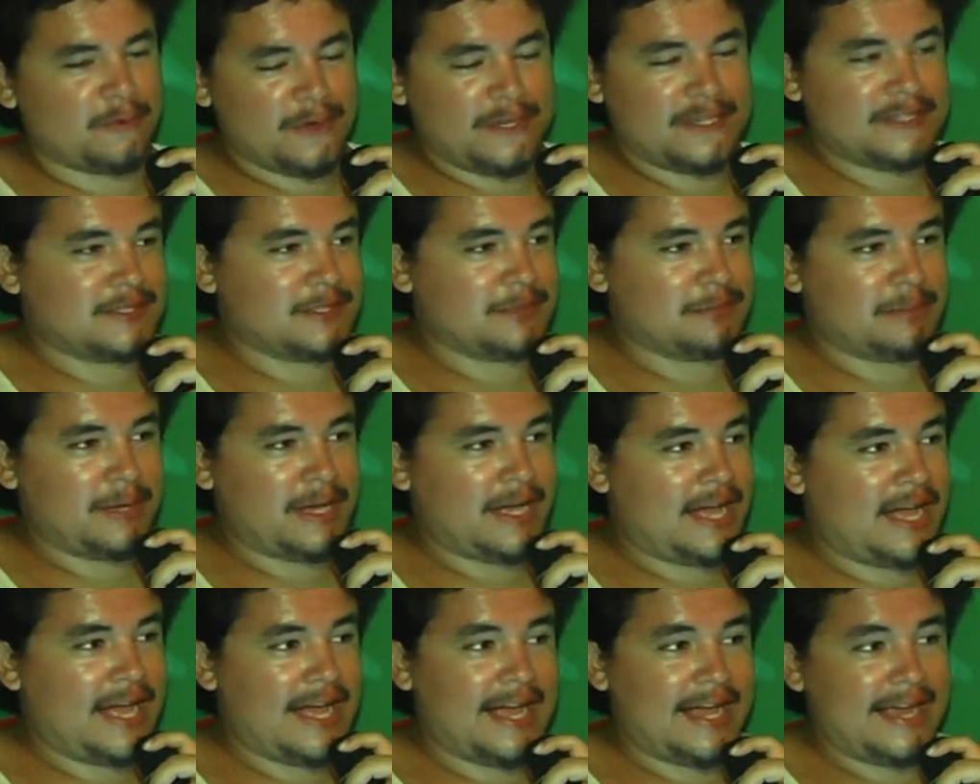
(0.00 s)
reason
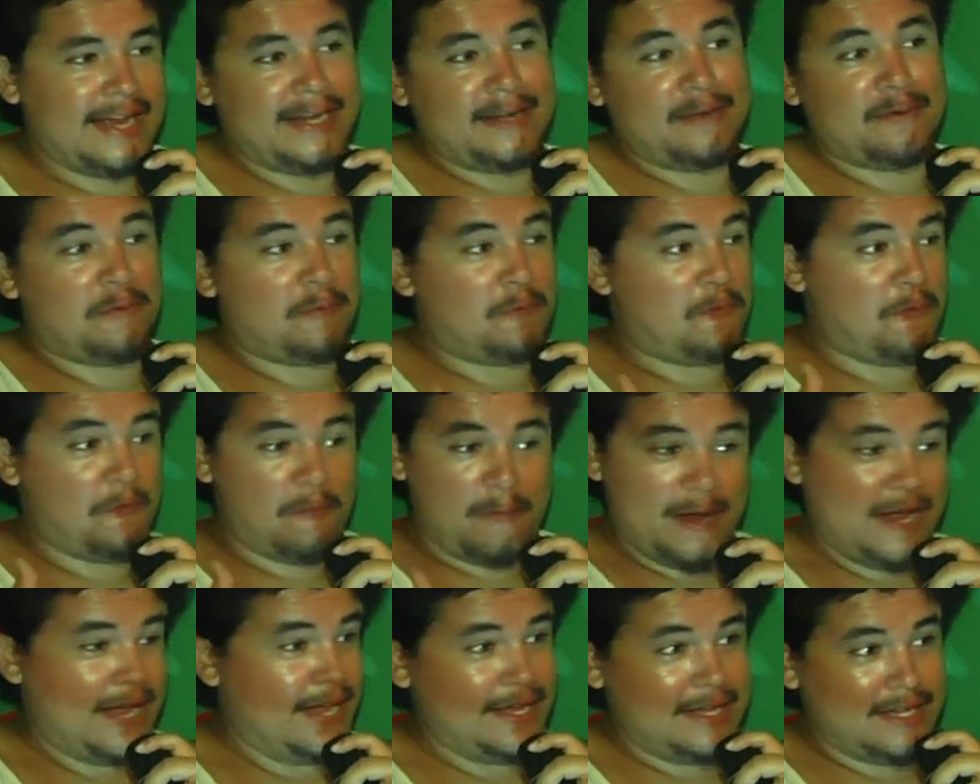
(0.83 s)
behind
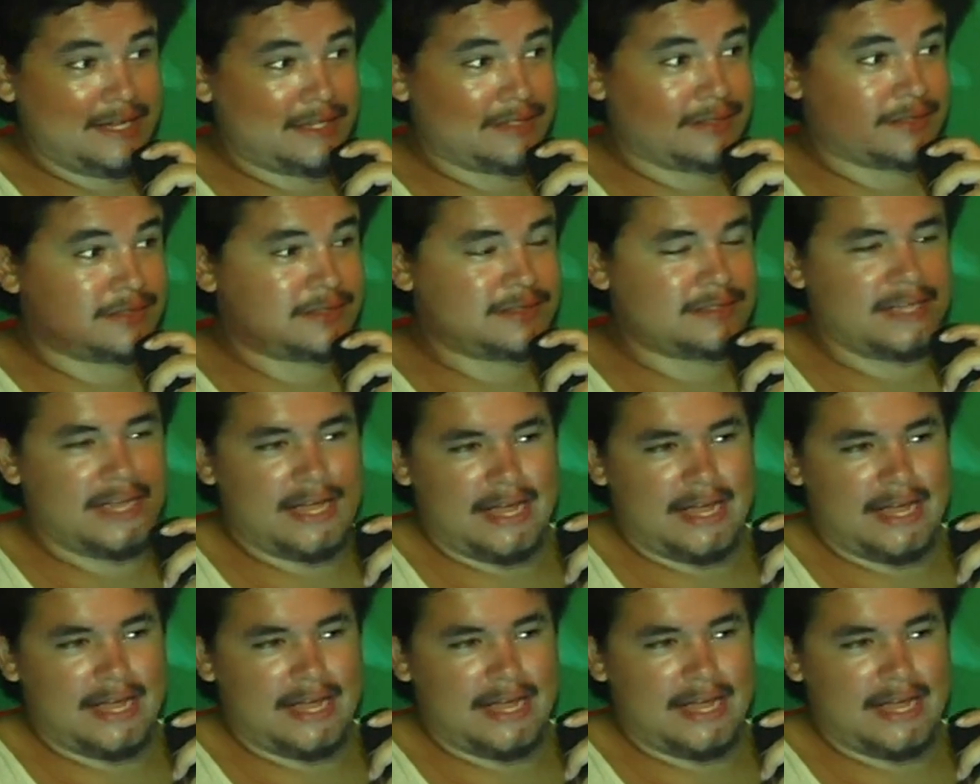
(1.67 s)
Wings?